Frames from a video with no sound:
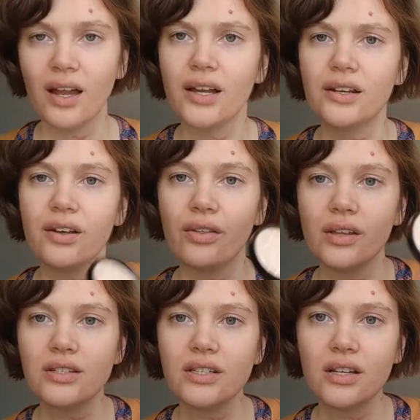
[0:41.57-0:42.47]
And
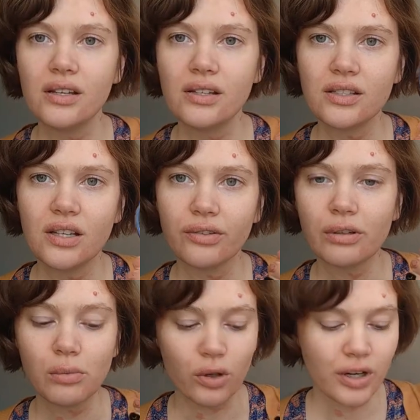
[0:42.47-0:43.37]
this is
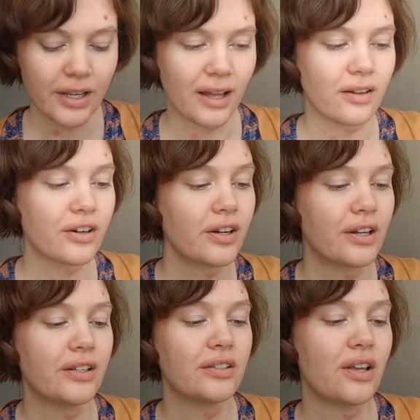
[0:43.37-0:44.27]
from Laura Geller.
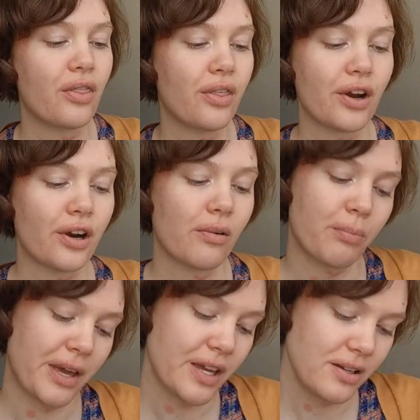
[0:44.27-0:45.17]
It is
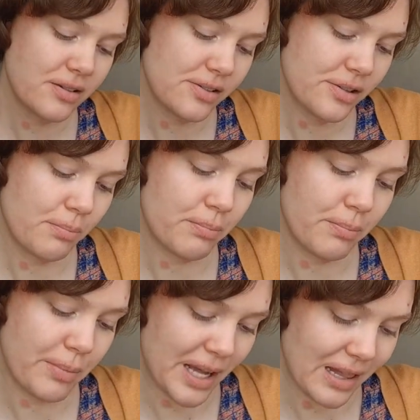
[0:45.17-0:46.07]
their Baked,
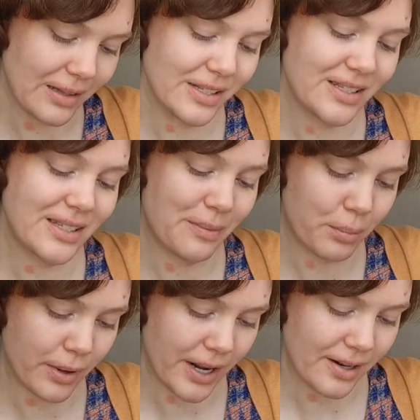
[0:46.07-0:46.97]
Balance,
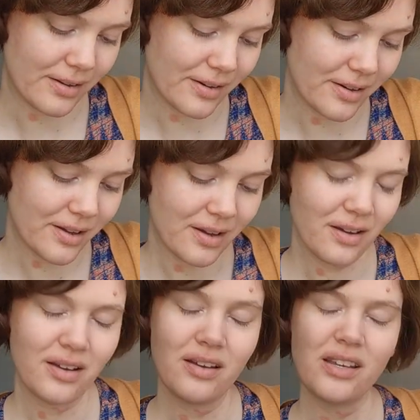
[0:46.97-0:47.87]
and Brighten
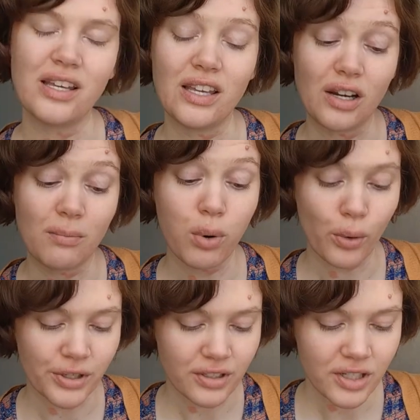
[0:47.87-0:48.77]
in
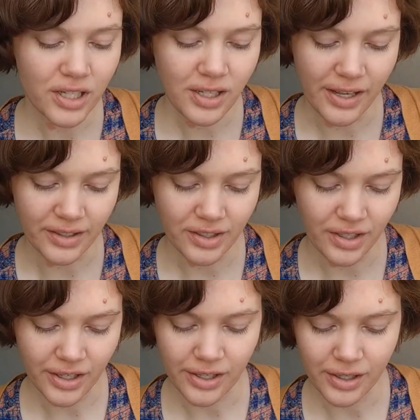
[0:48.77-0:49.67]
Porcelain. It's
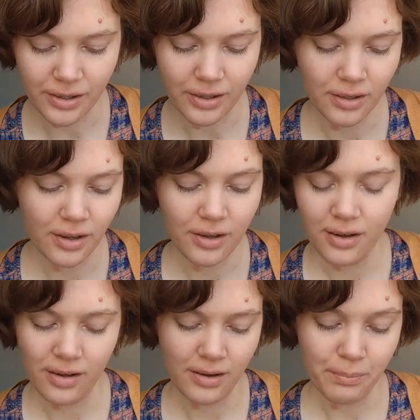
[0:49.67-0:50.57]
their
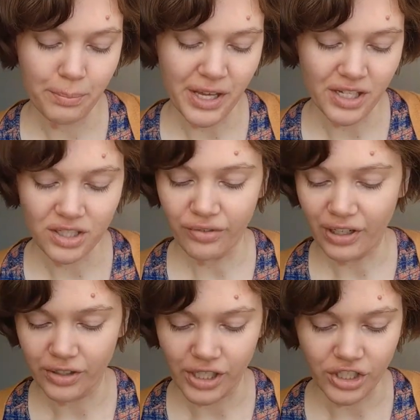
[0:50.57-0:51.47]
baked
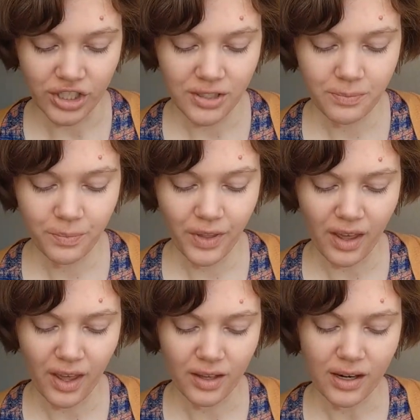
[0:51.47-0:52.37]
foundation.
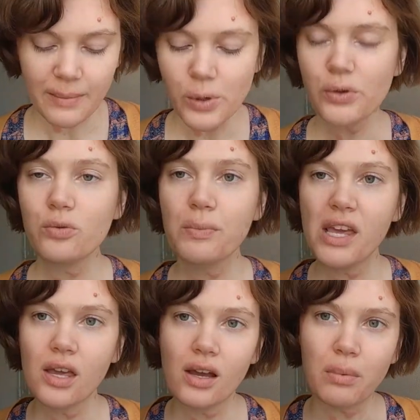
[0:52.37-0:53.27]
And I'm going to
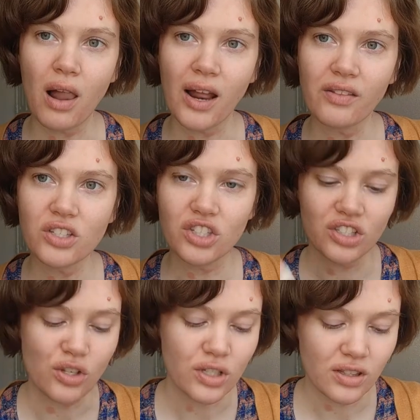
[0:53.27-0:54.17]
be applying this
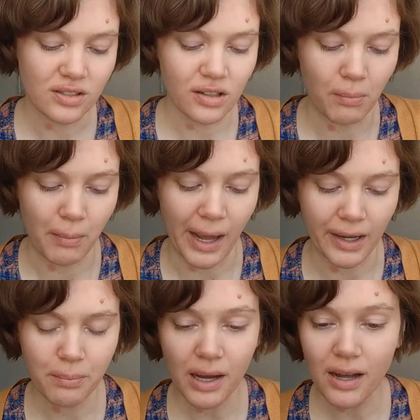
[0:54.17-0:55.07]
just using this little MAC
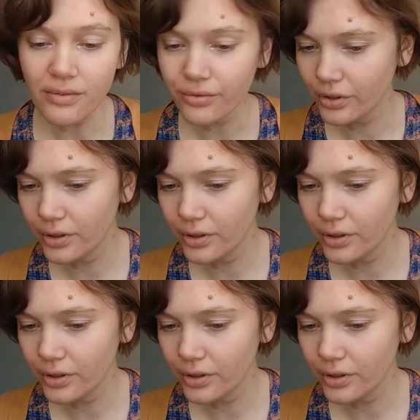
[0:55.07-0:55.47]
puff.